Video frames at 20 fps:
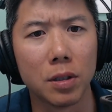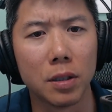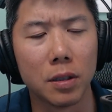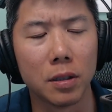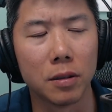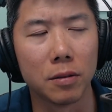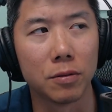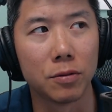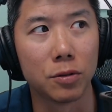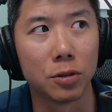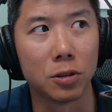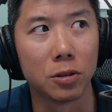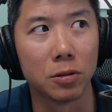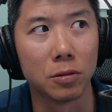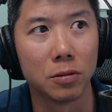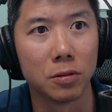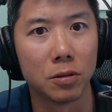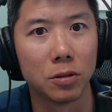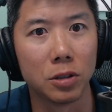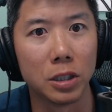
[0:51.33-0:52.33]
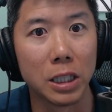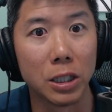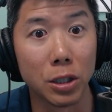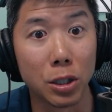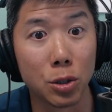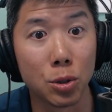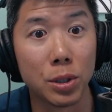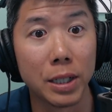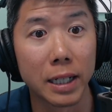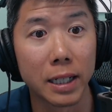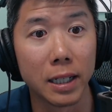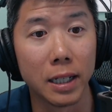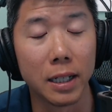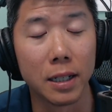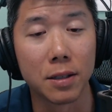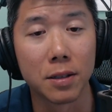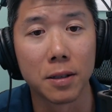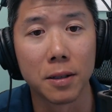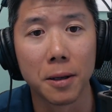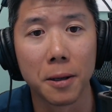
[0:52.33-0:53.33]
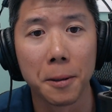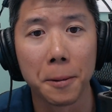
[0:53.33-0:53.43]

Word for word: uh, for nearly two decades.